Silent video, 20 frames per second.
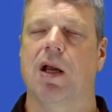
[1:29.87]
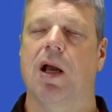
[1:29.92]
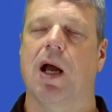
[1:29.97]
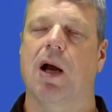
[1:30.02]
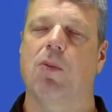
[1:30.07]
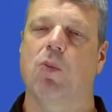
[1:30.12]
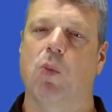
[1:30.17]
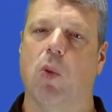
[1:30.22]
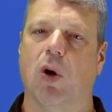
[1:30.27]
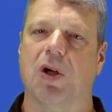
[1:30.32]

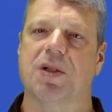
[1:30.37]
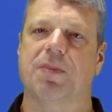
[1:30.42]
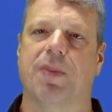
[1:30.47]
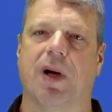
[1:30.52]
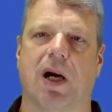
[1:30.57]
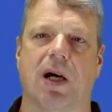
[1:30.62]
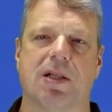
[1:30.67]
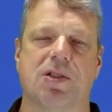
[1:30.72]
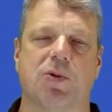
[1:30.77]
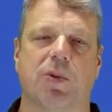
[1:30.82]
and what
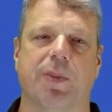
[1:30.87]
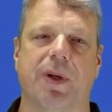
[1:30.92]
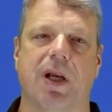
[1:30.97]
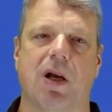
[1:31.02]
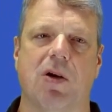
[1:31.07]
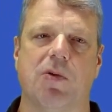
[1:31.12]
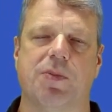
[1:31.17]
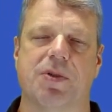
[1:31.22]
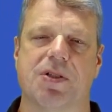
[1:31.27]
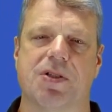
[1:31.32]
parts will be
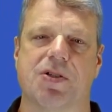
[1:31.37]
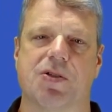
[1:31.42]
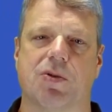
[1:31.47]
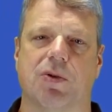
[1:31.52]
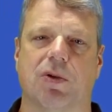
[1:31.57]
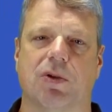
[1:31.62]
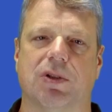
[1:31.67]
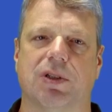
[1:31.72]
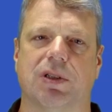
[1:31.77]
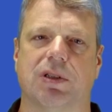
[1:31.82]
open
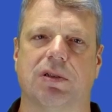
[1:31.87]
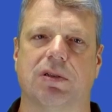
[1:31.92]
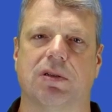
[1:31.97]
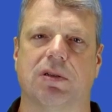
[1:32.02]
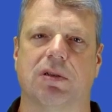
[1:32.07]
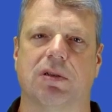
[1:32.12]
source.